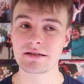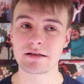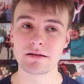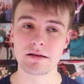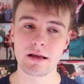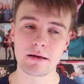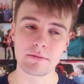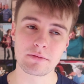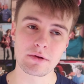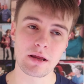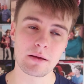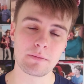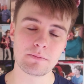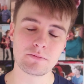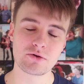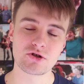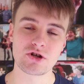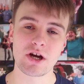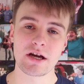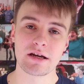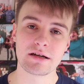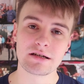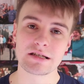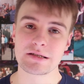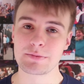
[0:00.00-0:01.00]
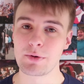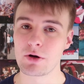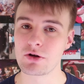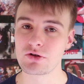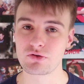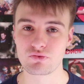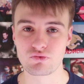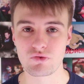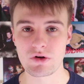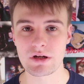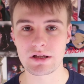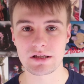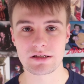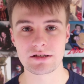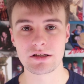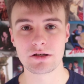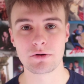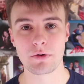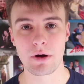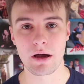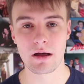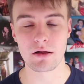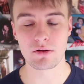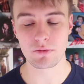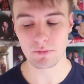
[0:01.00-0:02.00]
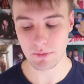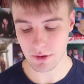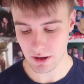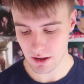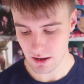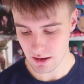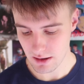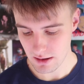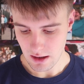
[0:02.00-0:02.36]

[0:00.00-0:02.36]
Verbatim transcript: and then shady spots really do help.